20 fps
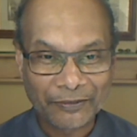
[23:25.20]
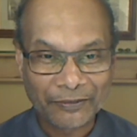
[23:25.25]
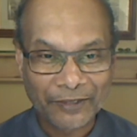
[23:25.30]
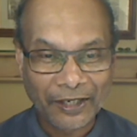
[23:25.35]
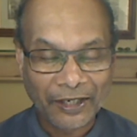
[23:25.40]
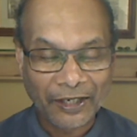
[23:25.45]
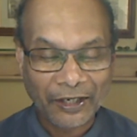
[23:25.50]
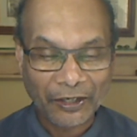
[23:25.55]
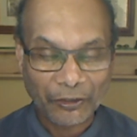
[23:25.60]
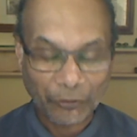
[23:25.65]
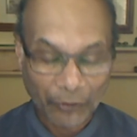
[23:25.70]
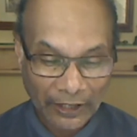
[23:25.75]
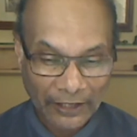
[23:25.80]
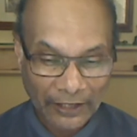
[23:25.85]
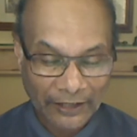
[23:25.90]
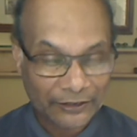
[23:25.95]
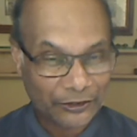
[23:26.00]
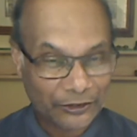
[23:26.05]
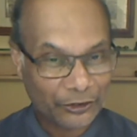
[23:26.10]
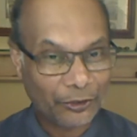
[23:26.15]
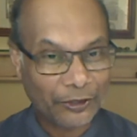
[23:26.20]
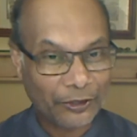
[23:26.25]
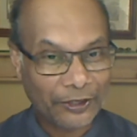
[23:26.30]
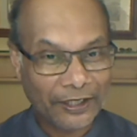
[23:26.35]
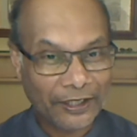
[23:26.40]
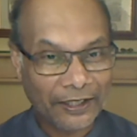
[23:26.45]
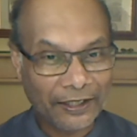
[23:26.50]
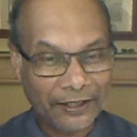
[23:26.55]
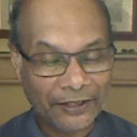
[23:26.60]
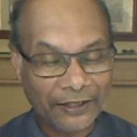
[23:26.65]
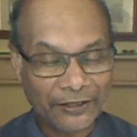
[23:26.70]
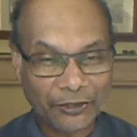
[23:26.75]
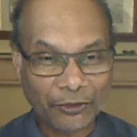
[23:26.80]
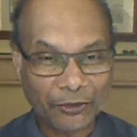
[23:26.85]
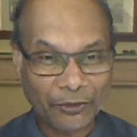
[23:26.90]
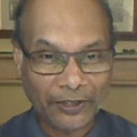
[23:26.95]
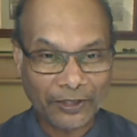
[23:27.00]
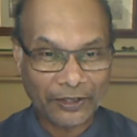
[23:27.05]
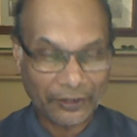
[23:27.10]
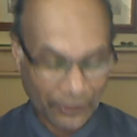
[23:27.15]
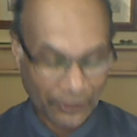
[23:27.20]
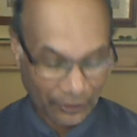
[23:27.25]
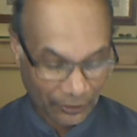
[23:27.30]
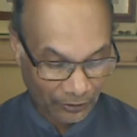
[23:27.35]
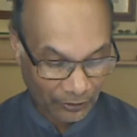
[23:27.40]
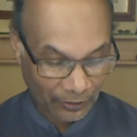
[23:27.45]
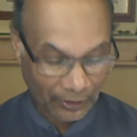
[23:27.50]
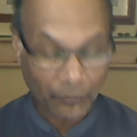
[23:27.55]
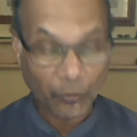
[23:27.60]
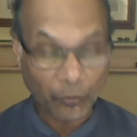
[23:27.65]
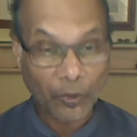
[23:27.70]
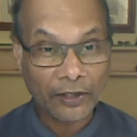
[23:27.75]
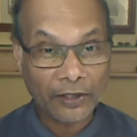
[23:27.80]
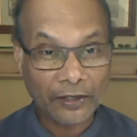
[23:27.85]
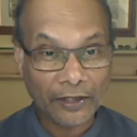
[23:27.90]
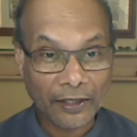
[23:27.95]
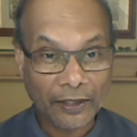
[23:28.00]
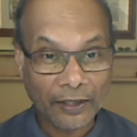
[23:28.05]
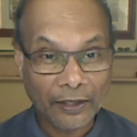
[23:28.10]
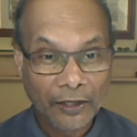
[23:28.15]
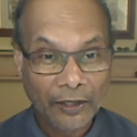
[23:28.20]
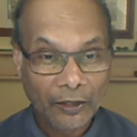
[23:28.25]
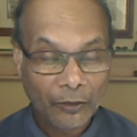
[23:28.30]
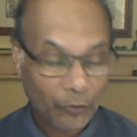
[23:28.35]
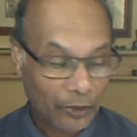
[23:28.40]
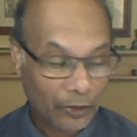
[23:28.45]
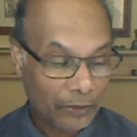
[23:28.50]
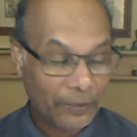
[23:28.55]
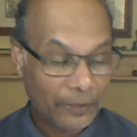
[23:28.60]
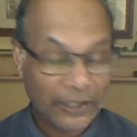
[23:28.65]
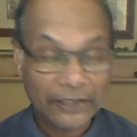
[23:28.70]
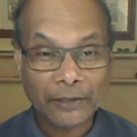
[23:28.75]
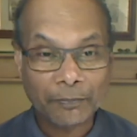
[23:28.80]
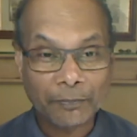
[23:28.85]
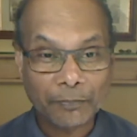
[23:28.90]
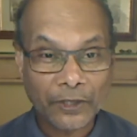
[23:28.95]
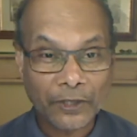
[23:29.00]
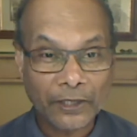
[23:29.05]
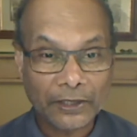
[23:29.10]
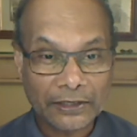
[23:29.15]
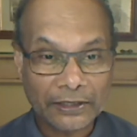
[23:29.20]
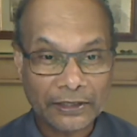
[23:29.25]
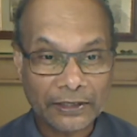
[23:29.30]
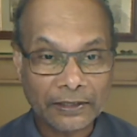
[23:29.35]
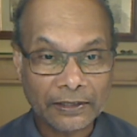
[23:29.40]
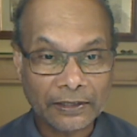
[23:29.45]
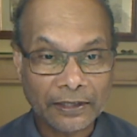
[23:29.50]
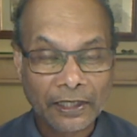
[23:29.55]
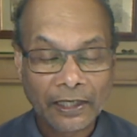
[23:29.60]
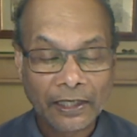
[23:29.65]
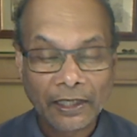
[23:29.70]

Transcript: I really enjoy talking to you, and one day we'll meet in person.